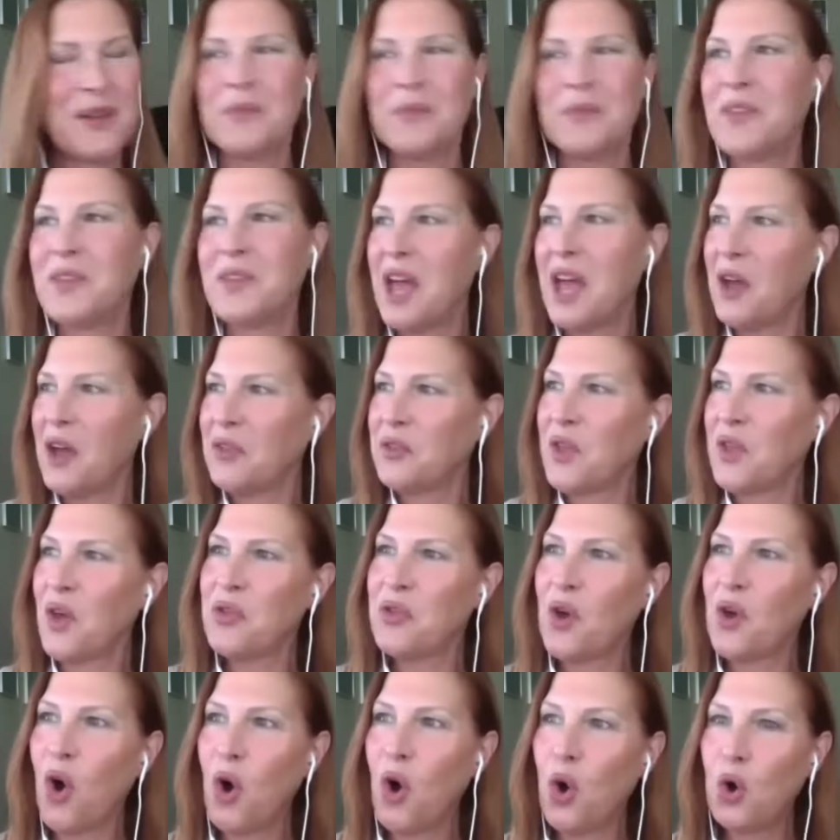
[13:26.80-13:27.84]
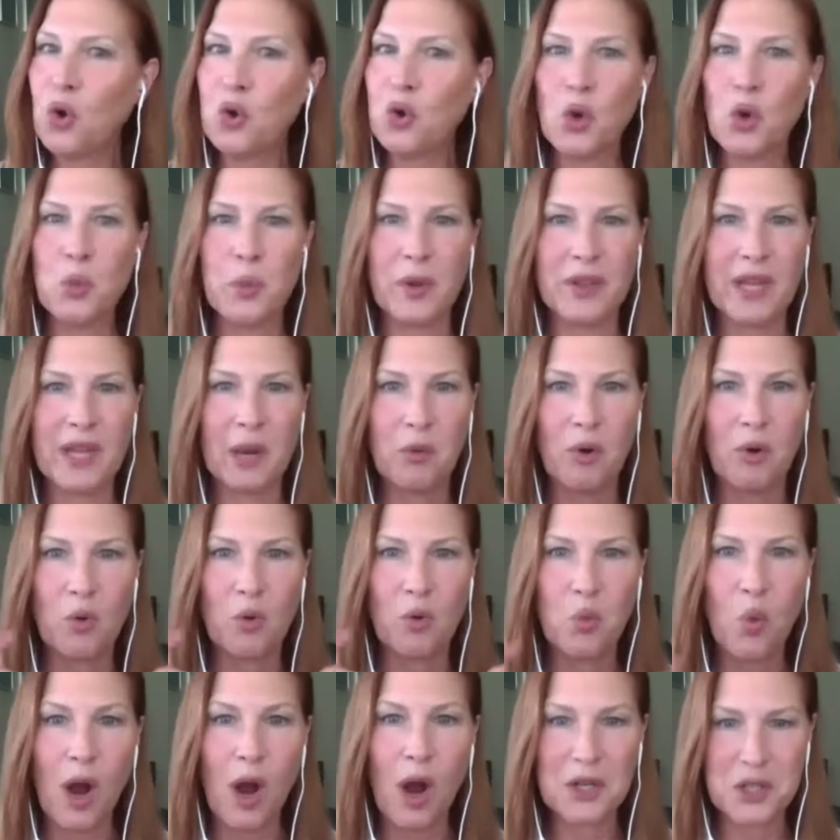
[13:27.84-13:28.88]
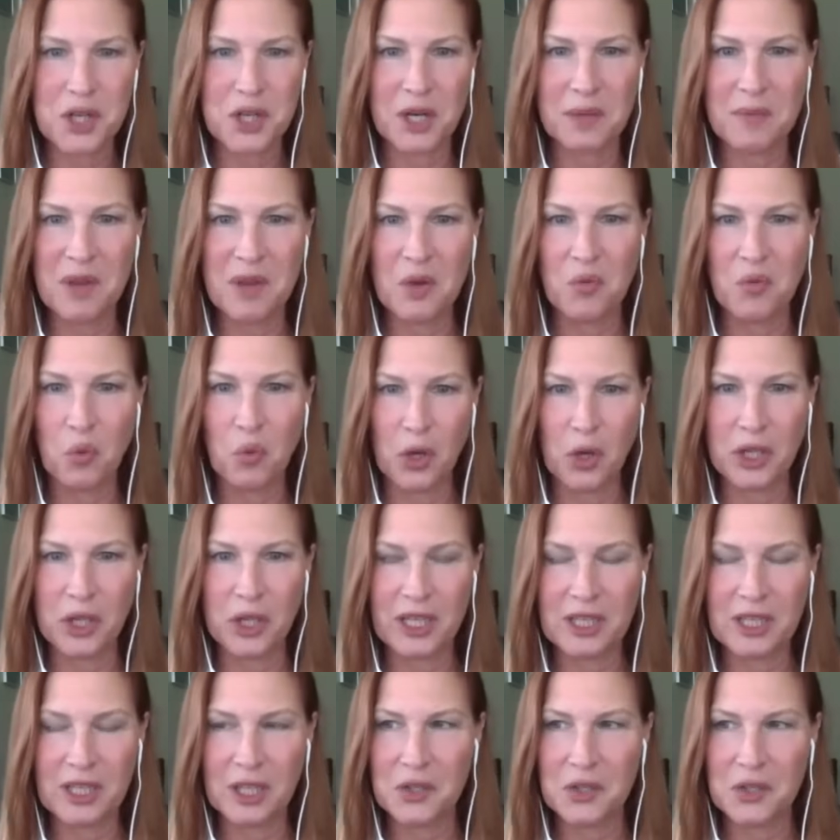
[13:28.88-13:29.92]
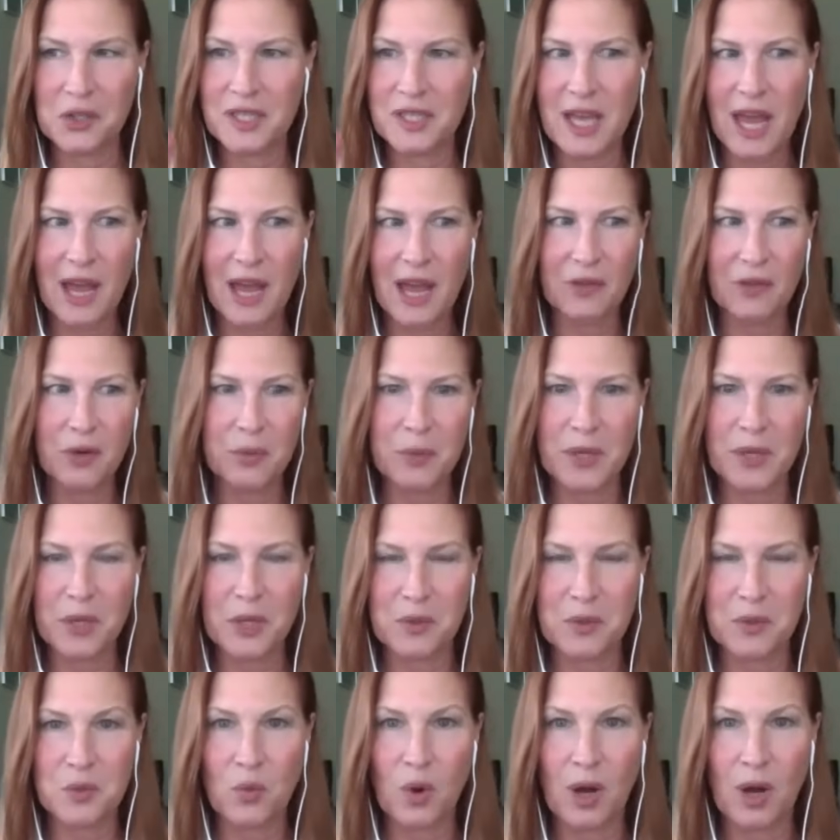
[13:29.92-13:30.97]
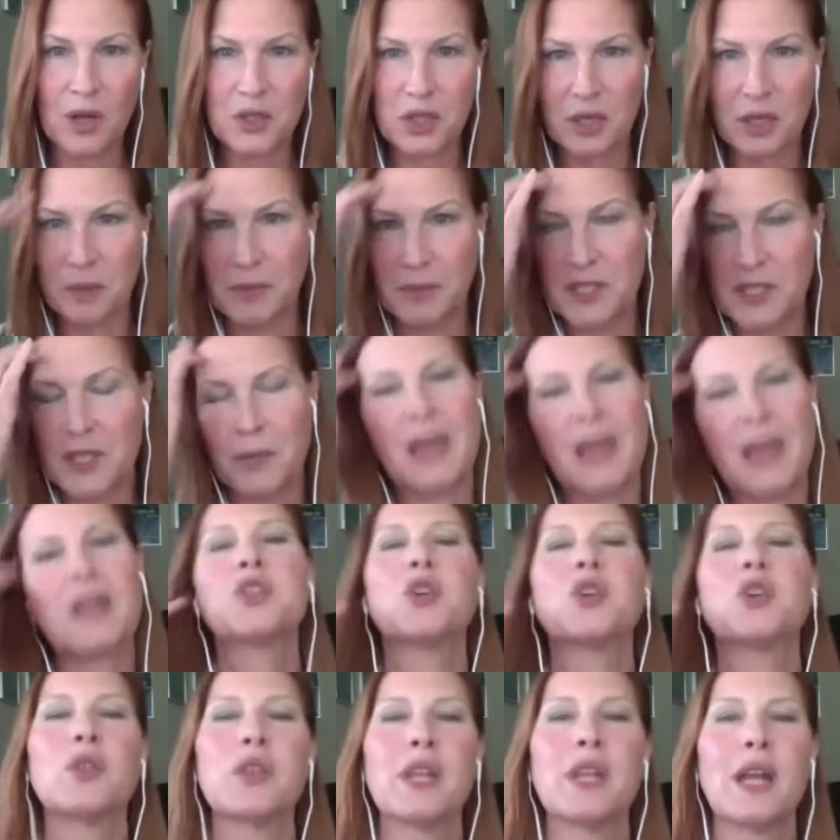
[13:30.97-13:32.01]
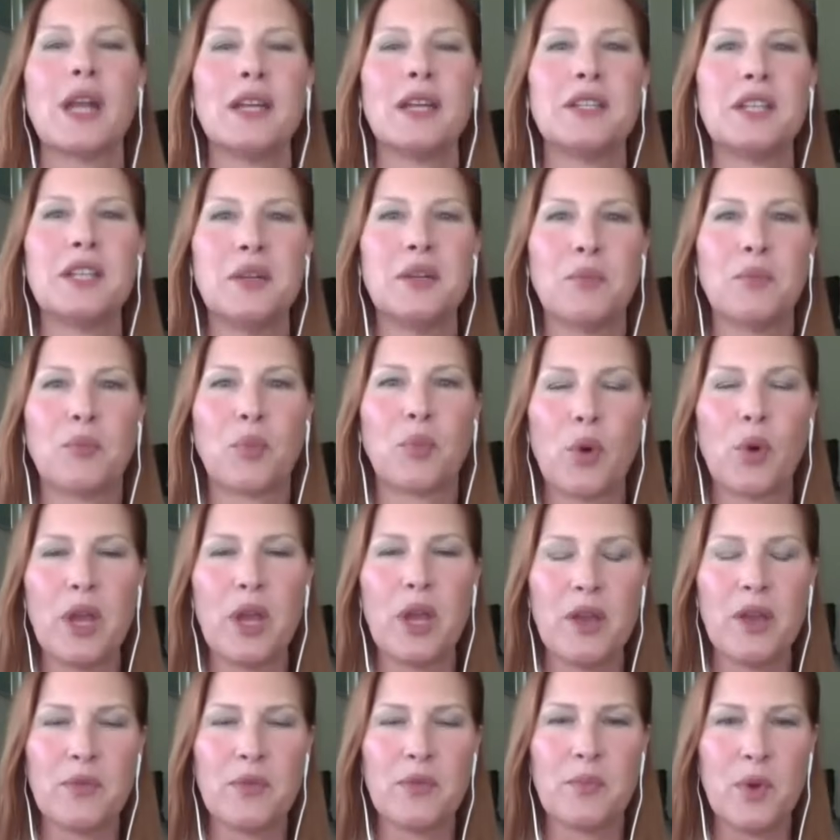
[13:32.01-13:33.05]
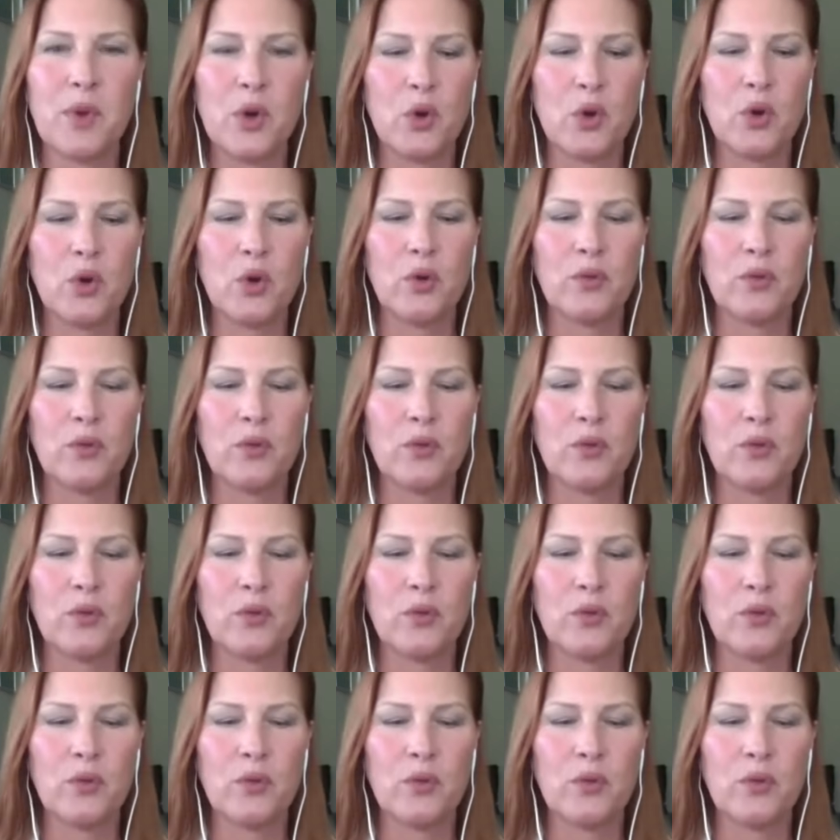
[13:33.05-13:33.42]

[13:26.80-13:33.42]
they had the whole group and they were watching me really closely. Everybody was watching me to make sure that I didn't breathe, move,